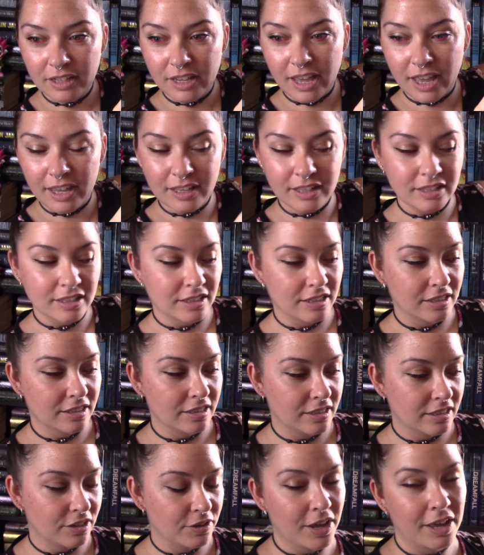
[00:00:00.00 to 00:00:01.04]
Okay,
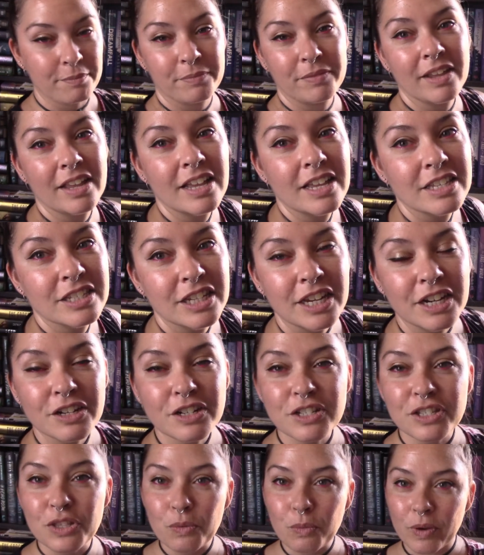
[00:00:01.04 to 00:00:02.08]
okay. So
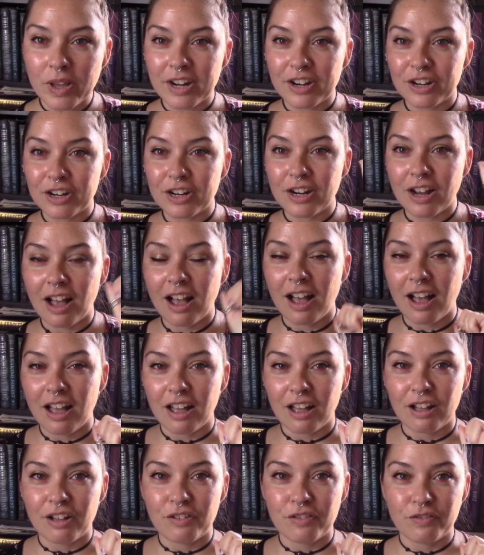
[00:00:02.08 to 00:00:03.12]
here's the winner
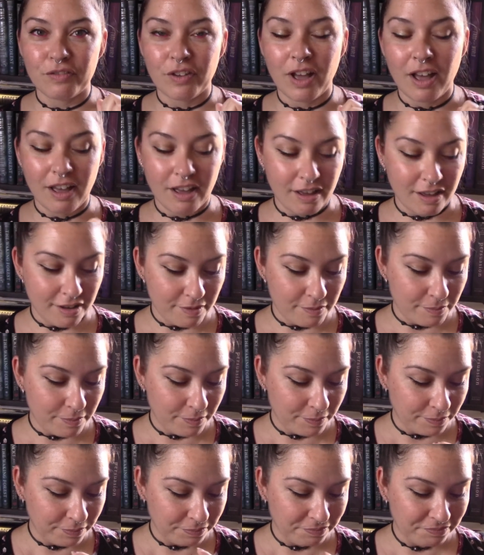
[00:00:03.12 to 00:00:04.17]
of
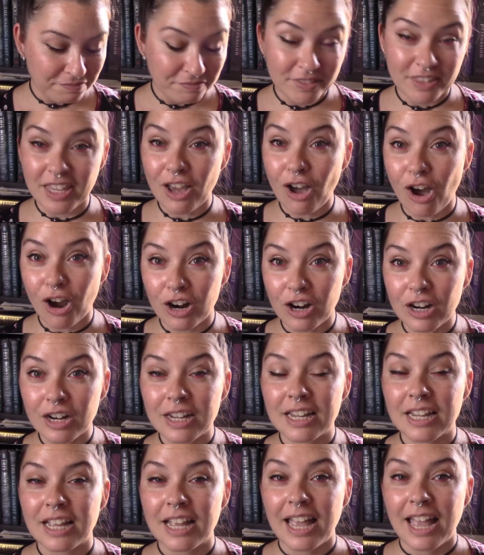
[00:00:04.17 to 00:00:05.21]
um, the
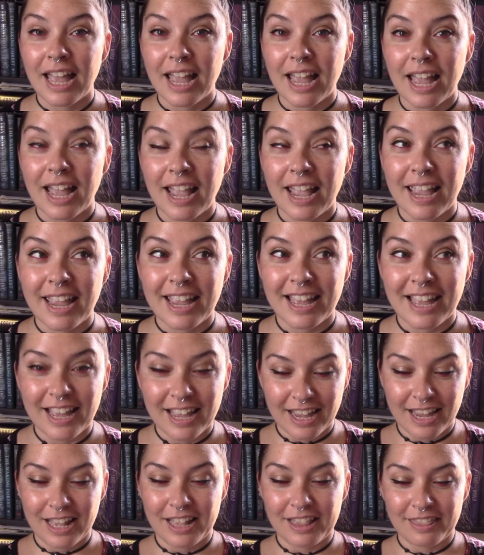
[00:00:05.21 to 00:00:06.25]
ARC,
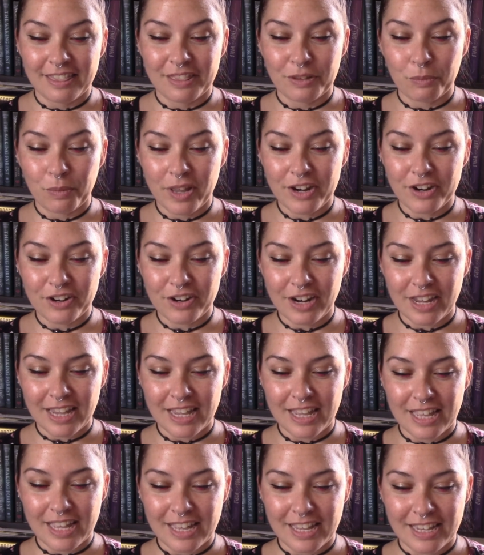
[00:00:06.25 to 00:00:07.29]
and the winner
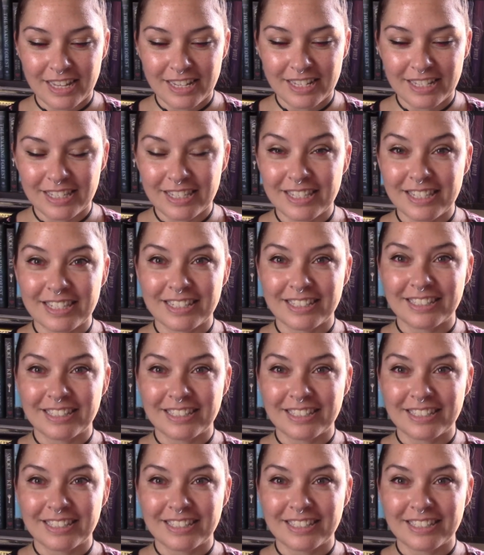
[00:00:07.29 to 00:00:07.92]
is